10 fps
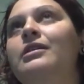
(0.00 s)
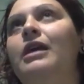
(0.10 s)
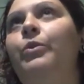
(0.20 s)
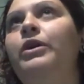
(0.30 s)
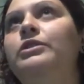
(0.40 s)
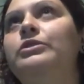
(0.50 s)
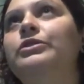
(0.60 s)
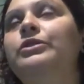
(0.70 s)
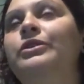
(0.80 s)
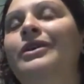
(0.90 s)
that we
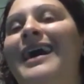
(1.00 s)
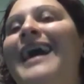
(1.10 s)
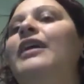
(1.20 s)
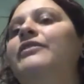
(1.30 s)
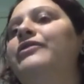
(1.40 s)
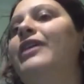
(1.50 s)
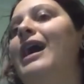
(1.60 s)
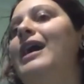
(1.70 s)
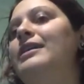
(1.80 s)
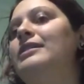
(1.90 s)
do have
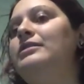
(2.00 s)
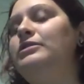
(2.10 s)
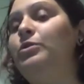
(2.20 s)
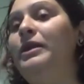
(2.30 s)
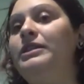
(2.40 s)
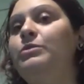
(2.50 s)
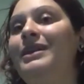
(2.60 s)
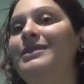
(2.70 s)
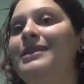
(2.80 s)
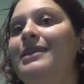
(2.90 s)
a
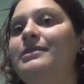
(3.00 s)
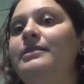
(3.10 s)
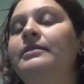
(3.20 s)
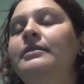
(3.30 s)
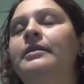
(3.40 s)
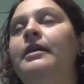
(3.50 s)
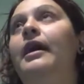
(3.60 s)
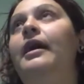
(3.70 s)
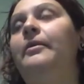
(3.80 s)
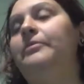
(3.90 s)
2020 season.
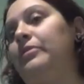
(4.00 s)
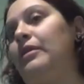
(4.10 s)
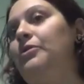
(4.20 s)
I